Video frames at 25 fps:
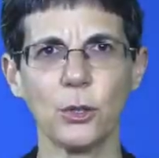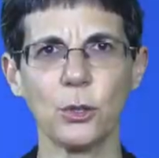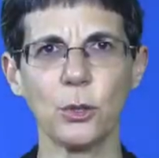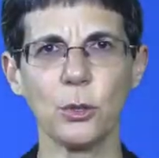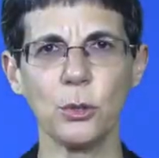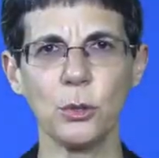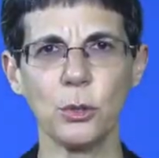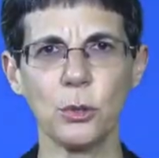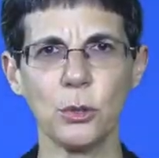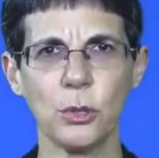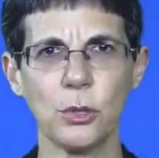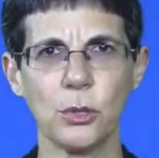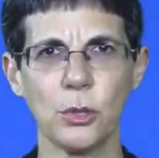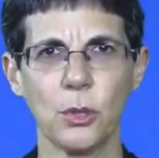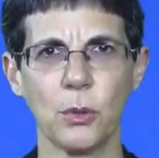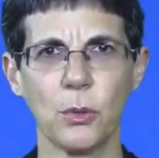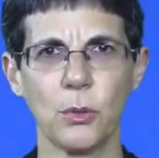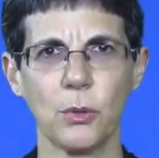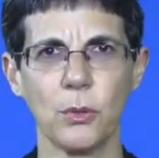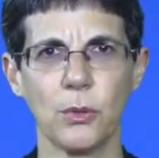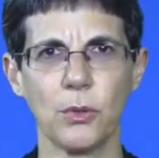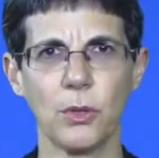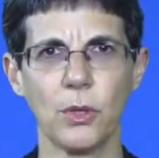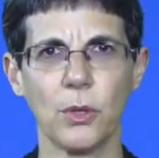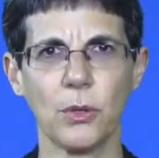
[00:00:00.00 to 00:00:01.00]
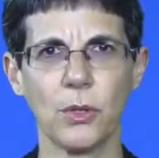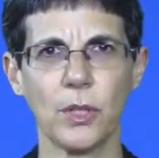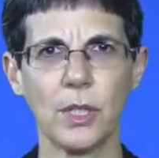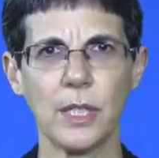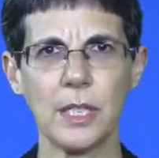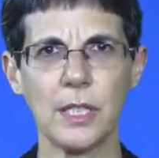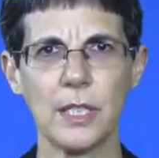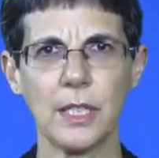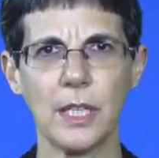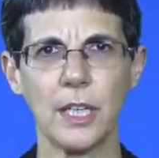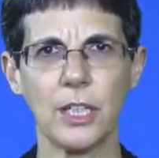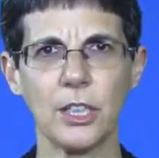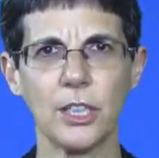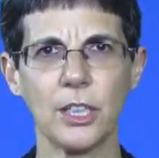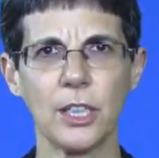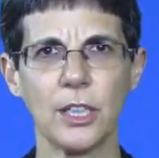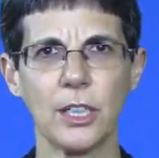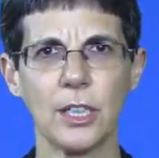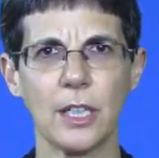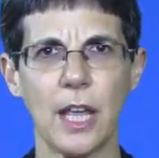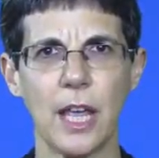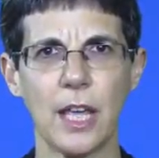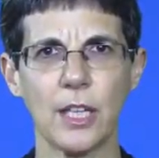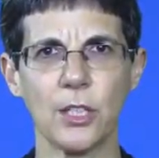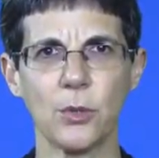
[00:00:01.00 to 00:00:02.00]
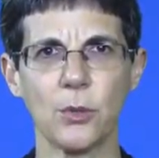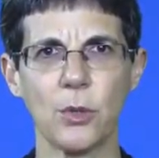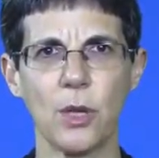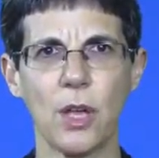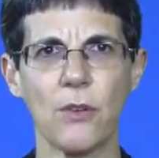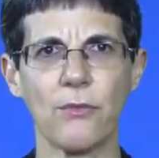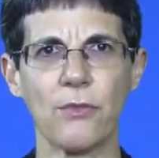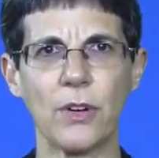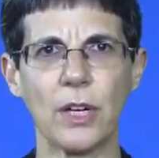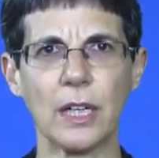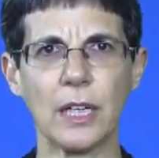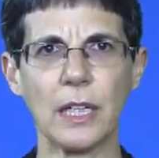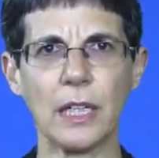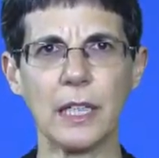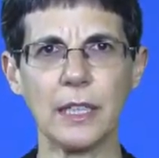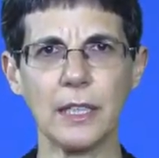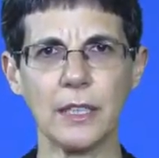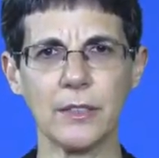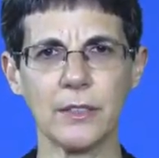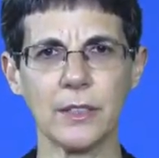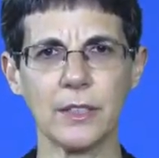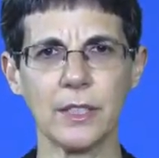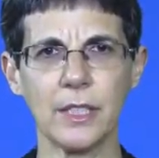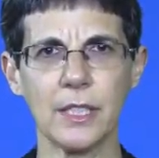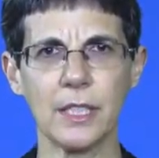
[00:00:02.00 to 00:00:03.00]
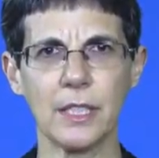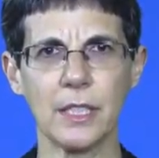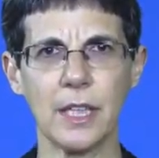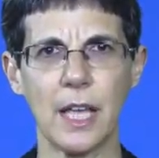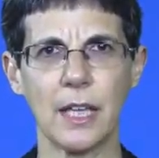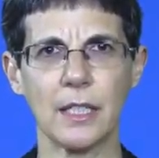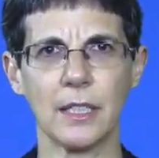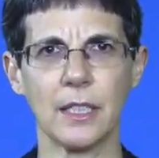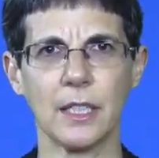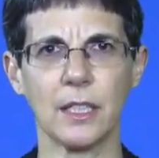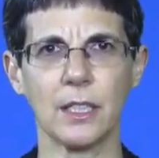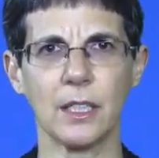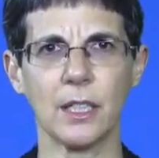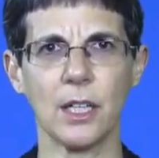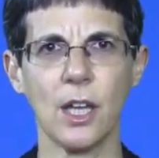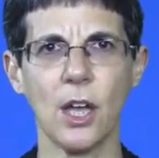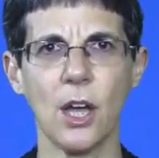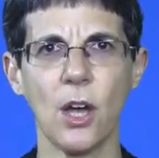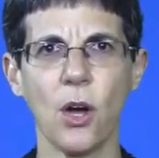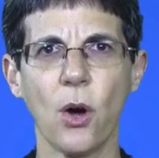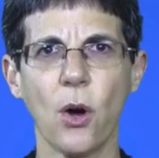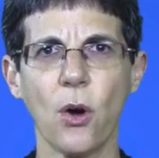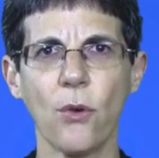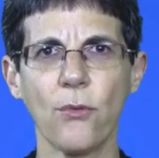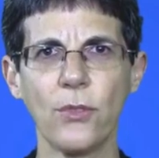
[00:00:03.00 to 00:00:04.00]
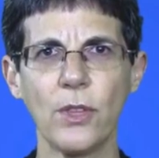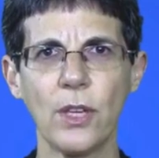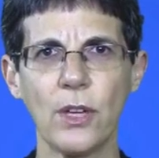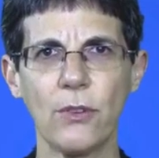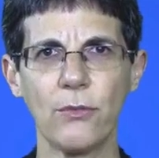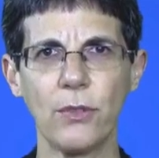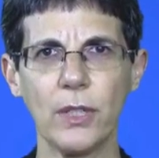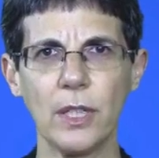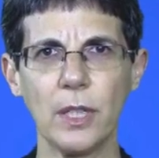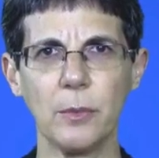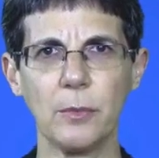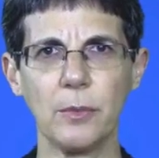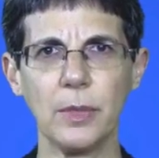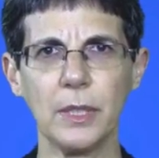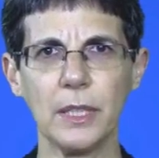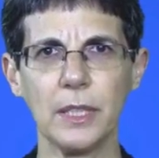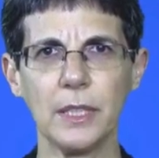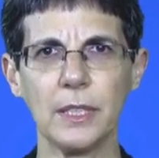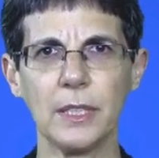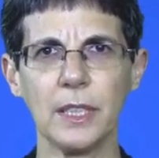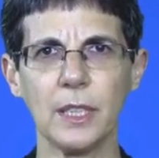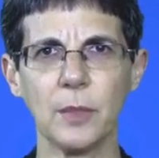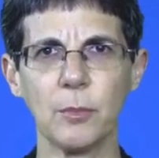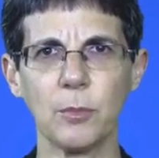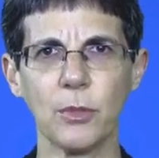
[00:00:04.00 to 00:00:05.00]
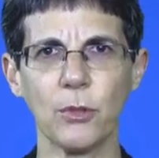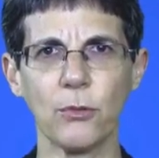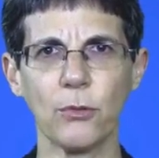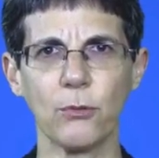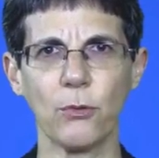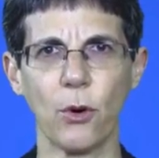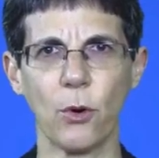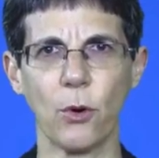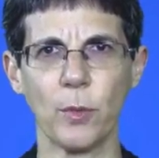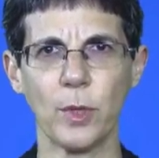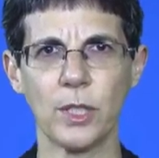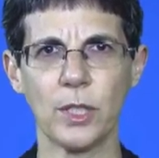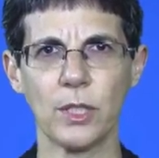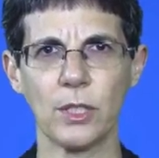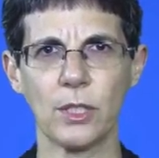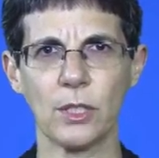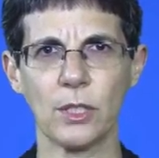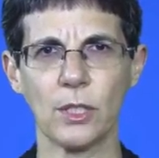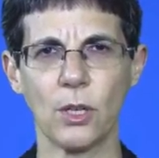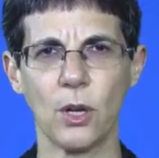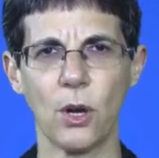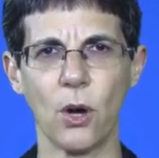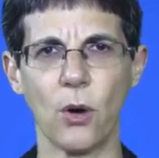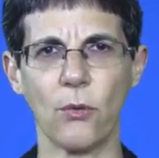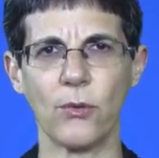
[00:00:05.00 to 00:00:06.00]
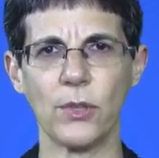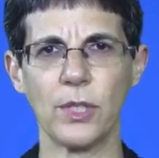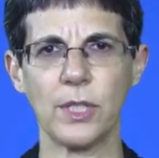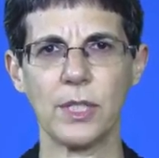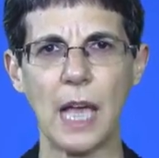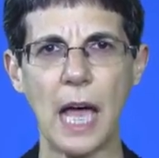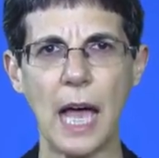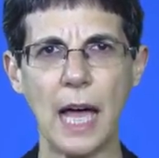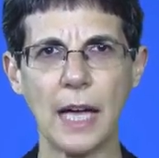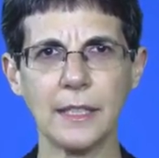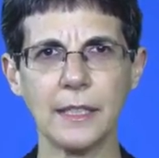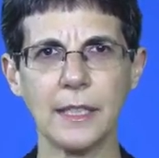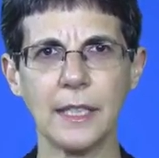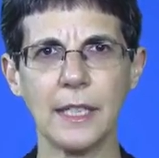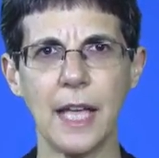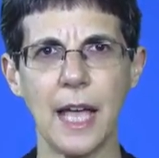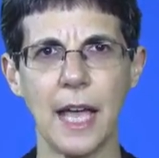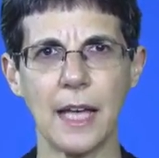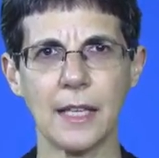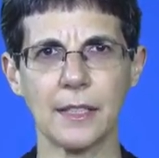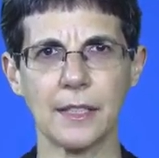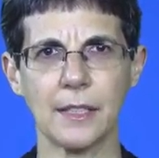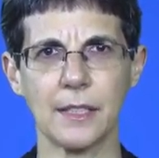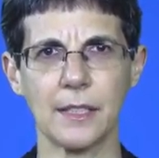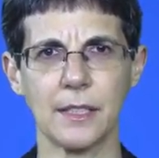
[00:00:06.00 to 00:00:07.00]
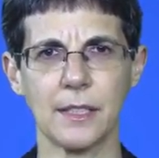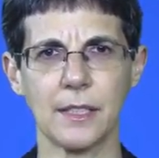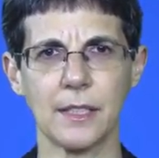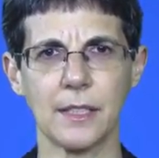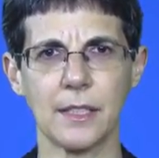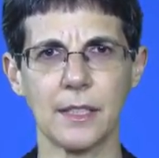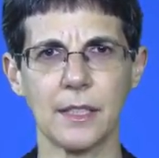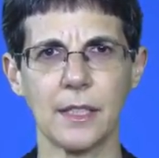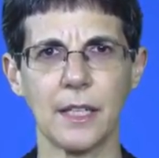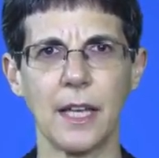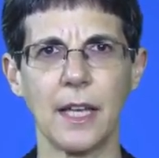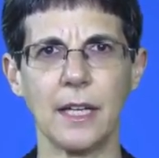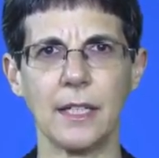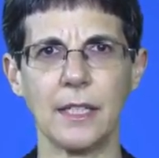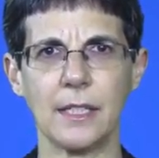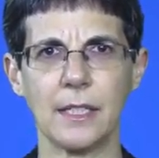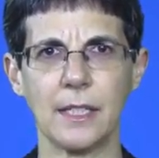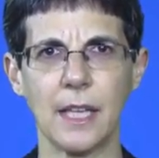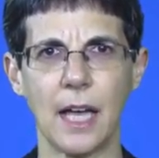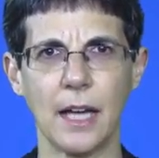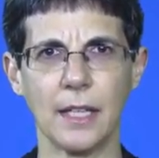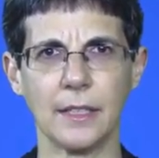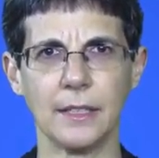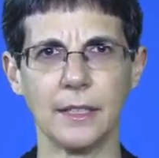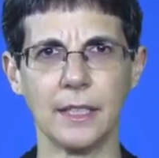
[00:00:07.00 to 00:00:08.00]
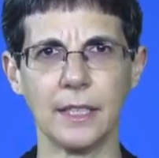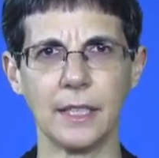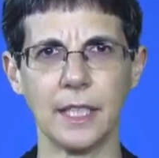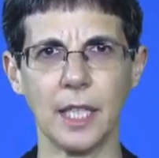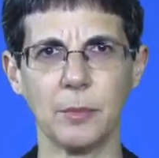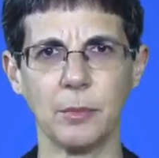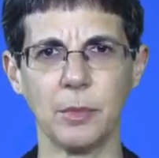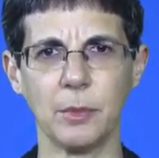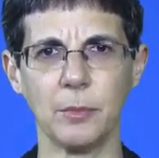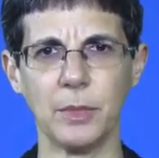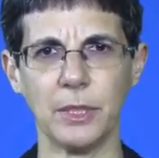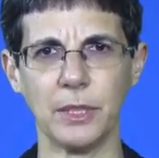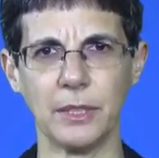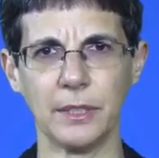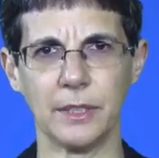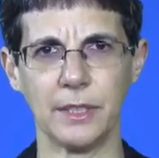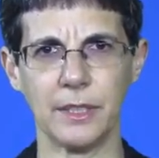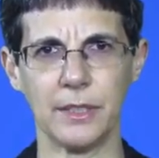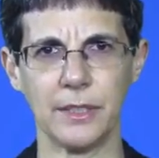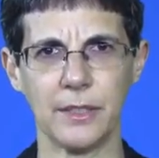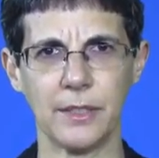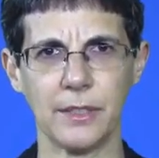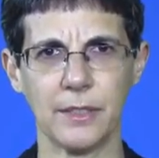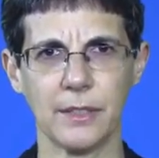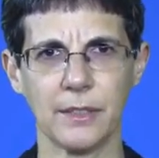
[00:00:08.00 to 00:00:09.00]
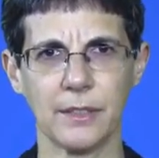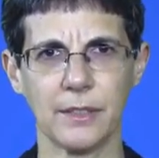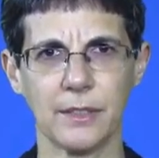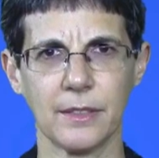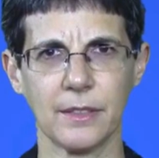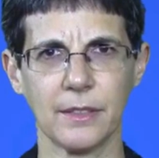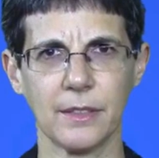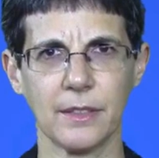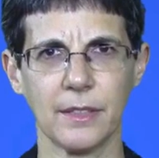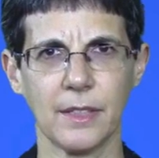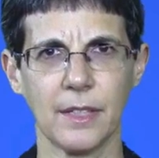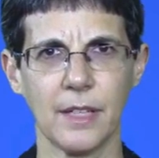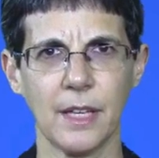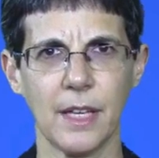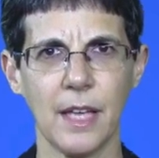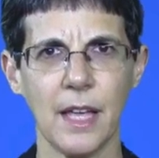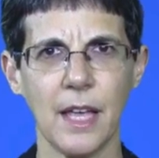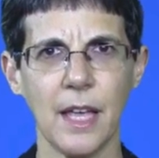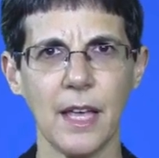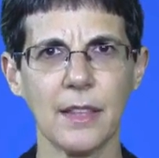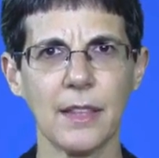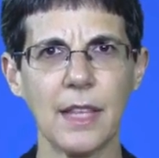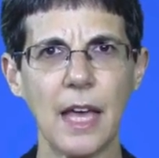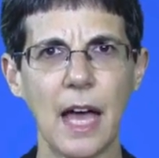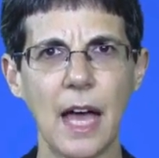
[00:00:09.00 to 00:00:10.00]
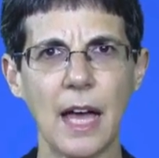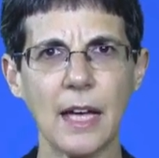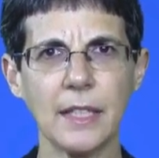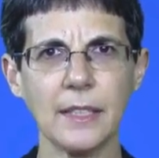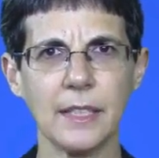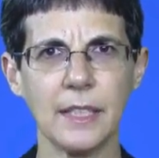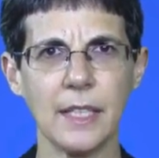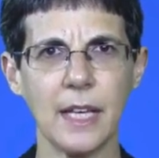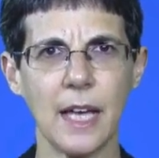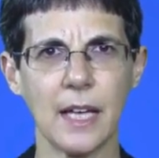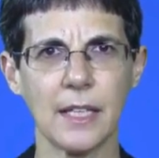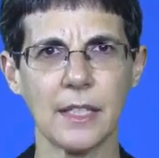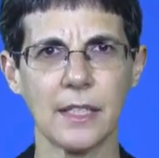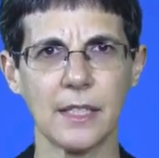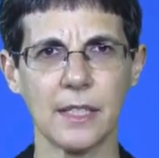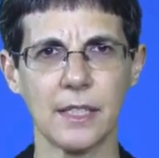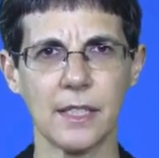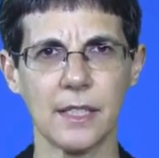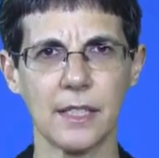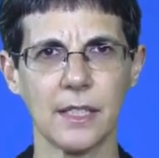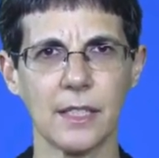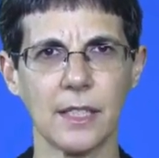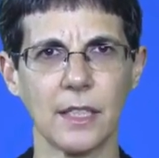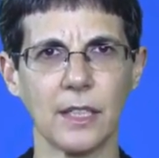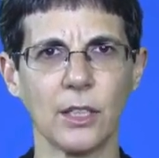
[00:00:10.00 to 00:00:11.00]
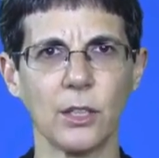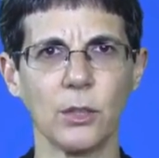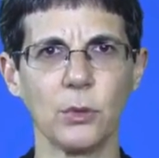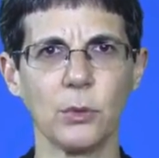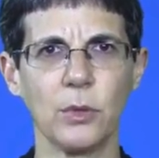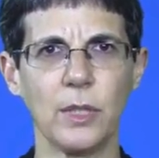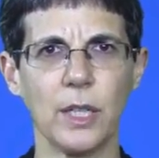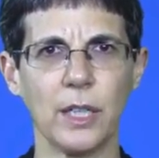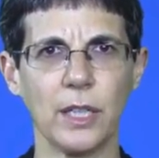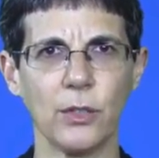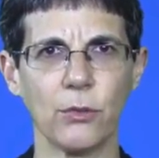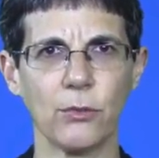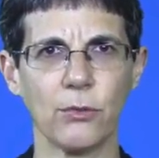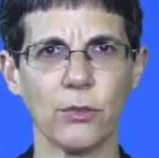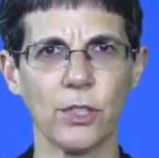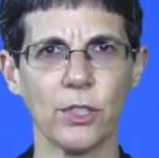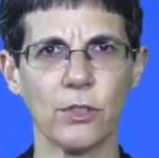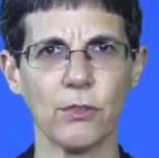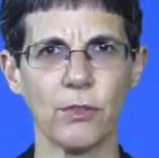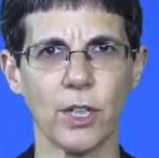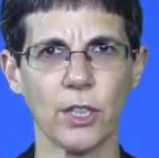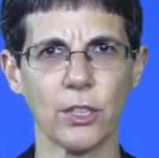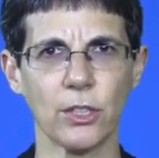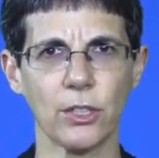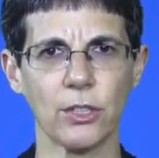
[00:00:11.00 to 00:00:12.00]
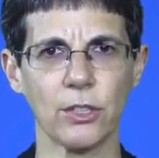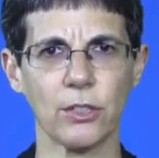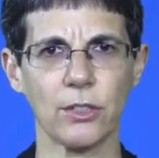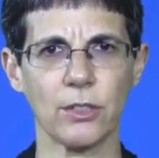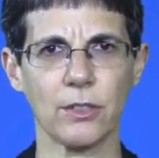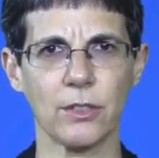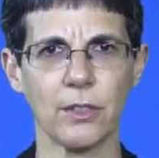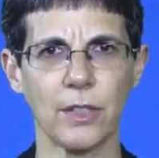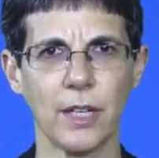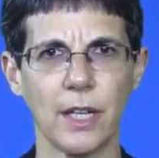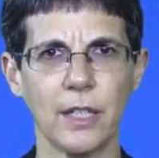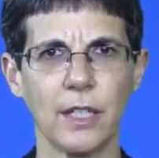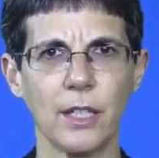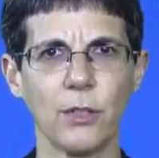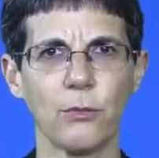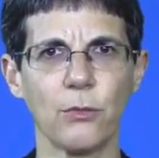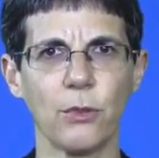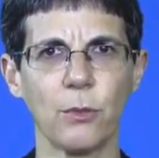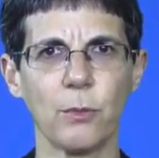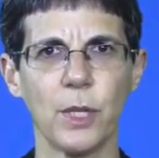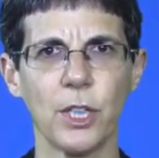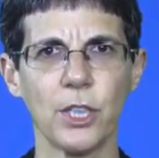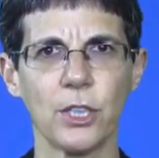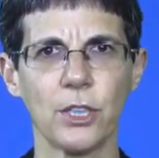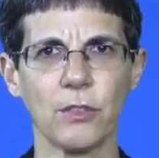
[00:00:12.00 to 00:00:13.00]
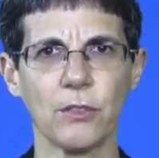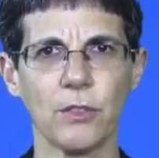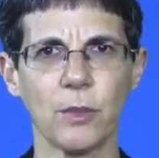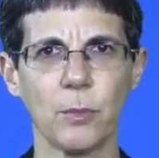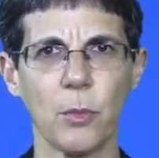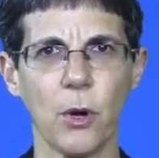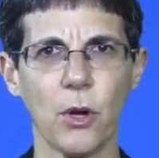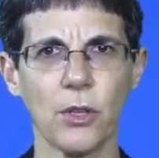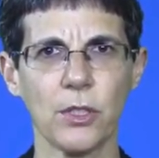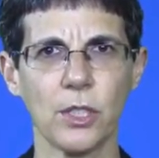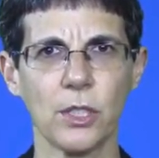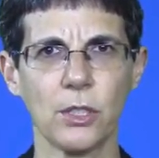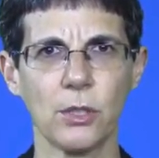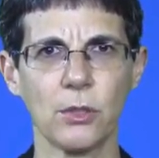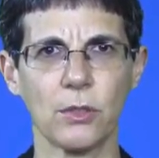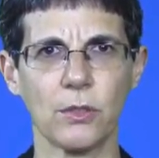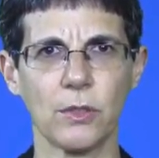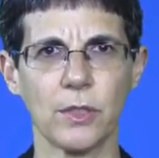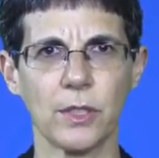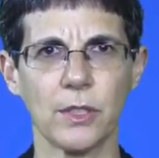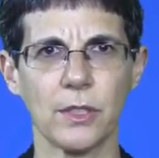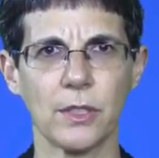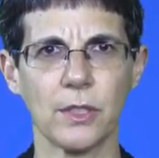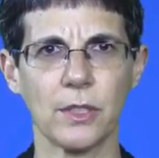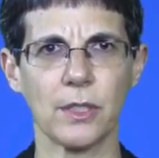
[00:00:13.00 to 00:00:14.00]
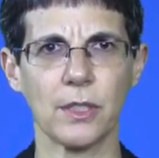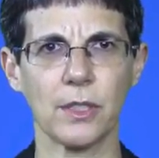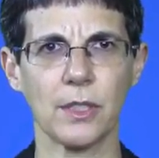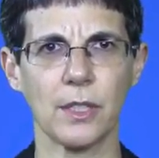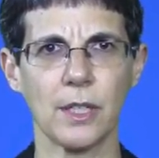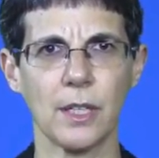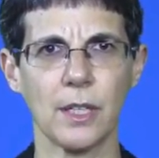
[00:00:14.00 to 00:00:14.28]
To do so, the organization has to have a clear understanding of the availability and performance of its IT assets and its IT capabilities. The IT assets include the infrastructure and information repositories,